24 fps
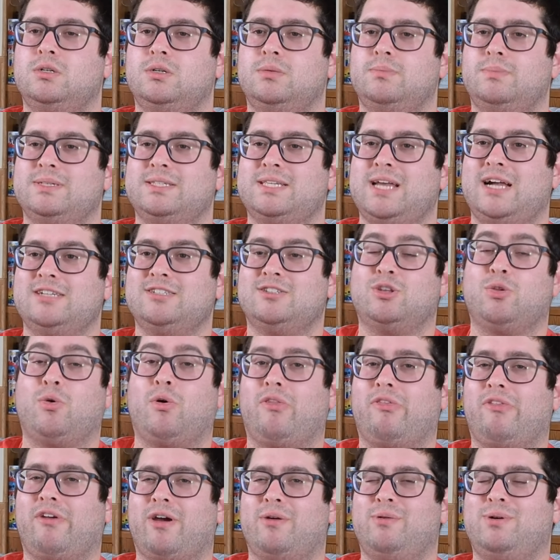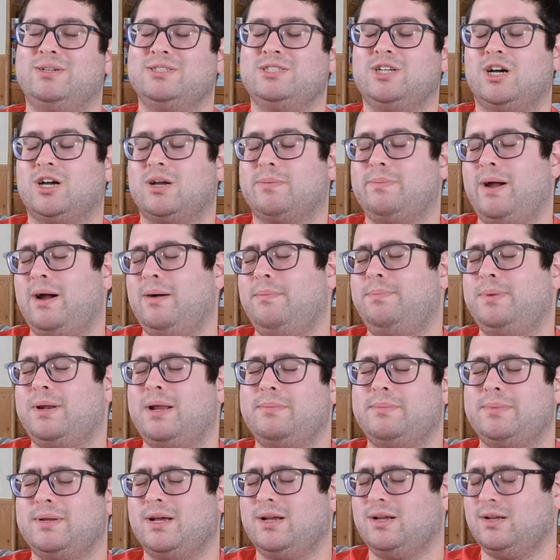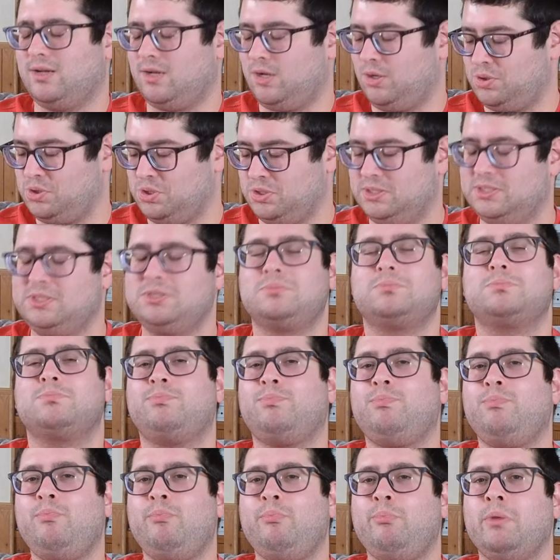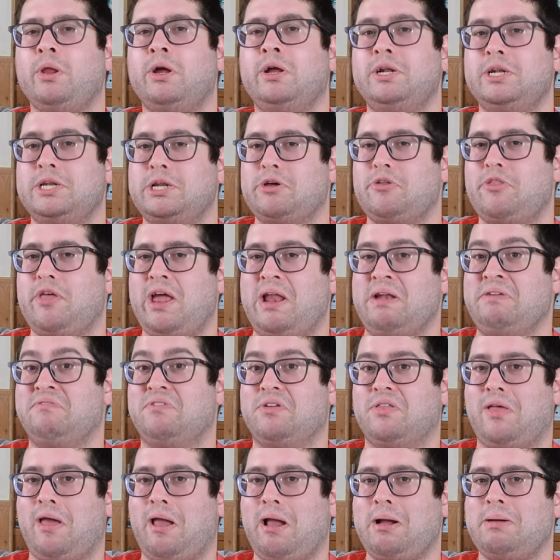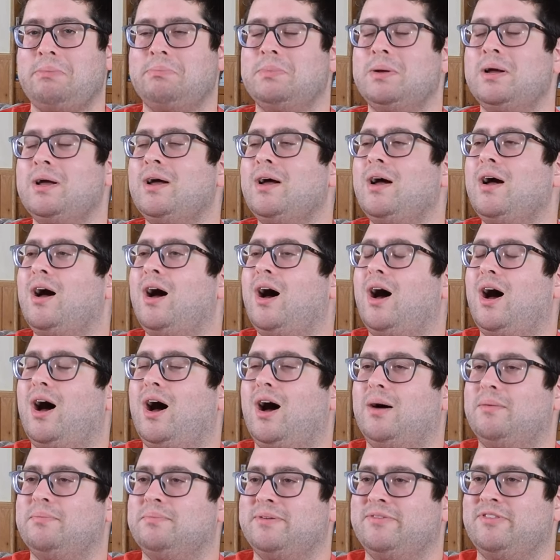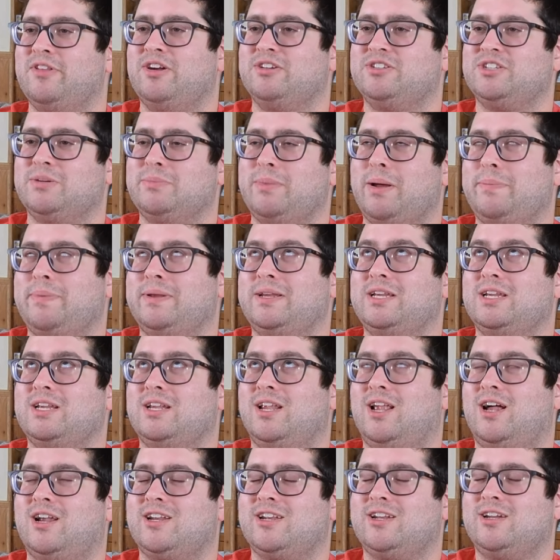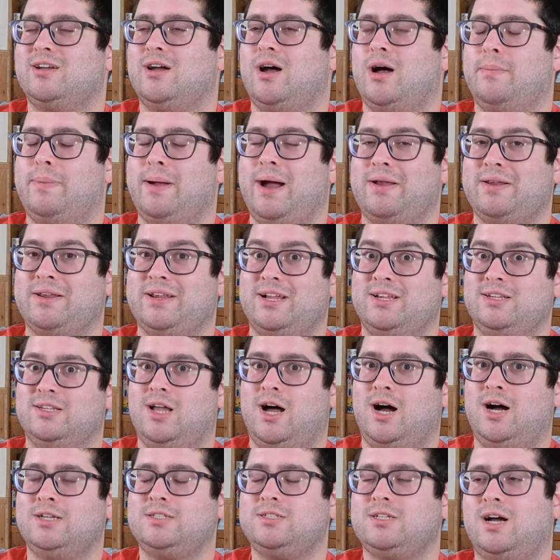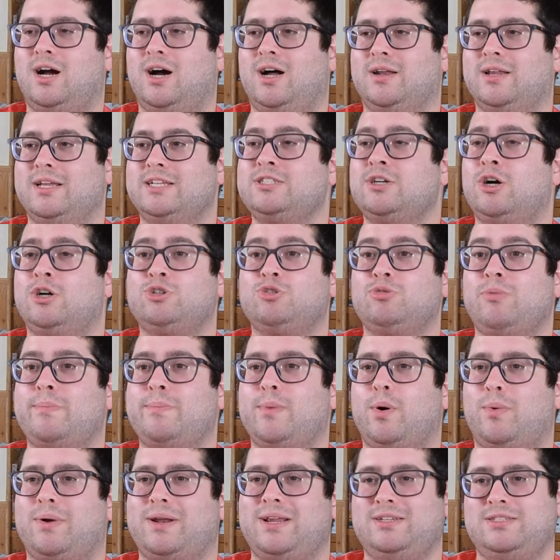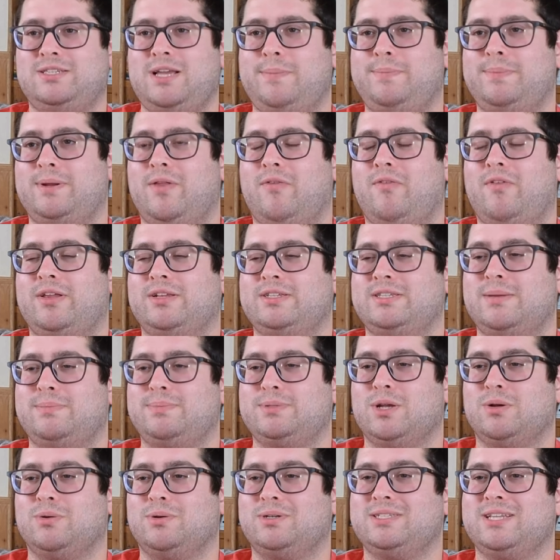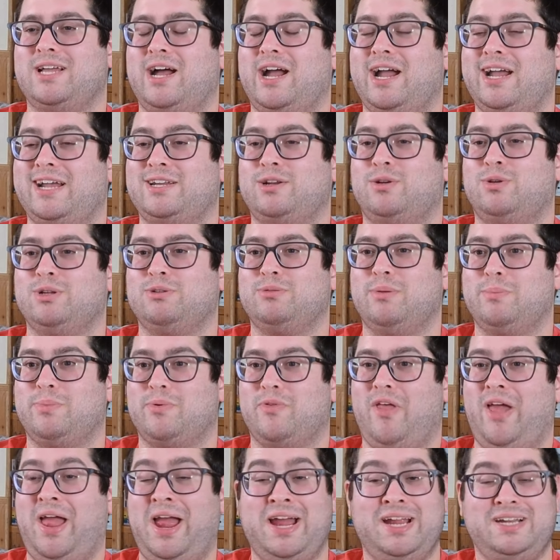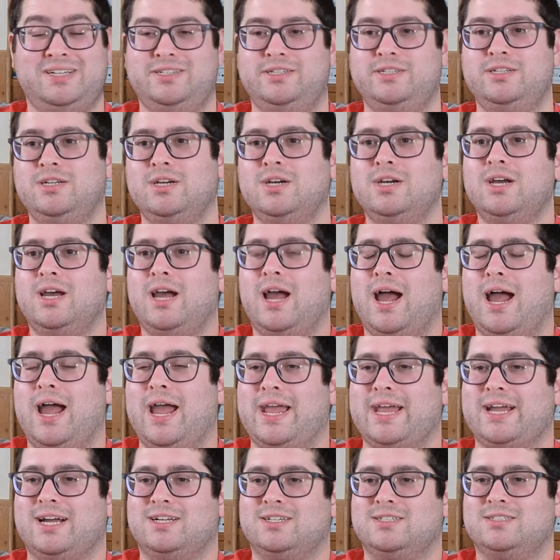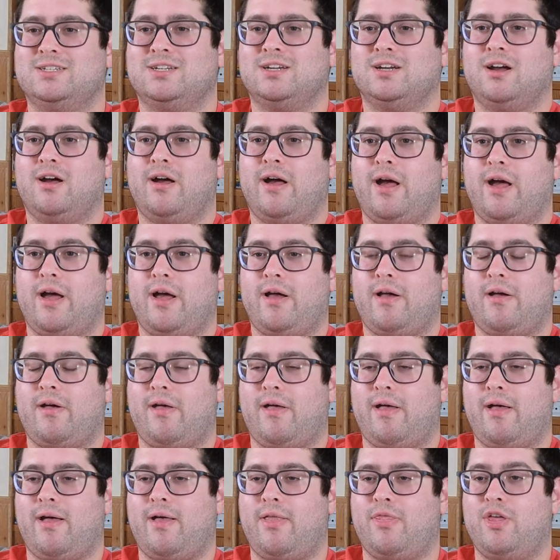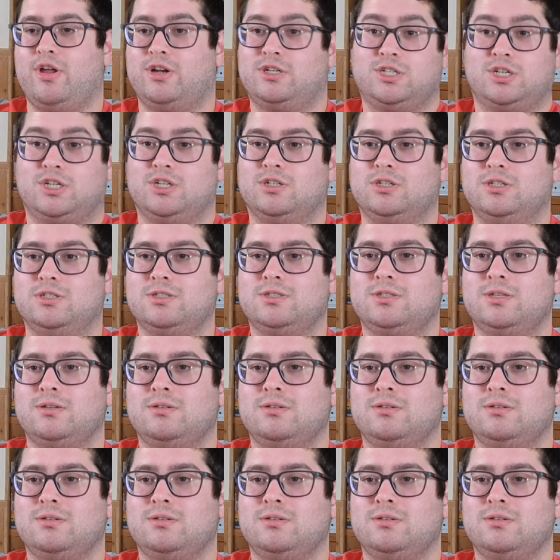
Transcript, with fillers: Besides the one thing I want to talk about, but I'm gonna hold till then for that. Um, even though I shared my opinion a lot about it a lot. Uh, it's hard to remember what else happened on this episode because I can only remember the end and the turtles.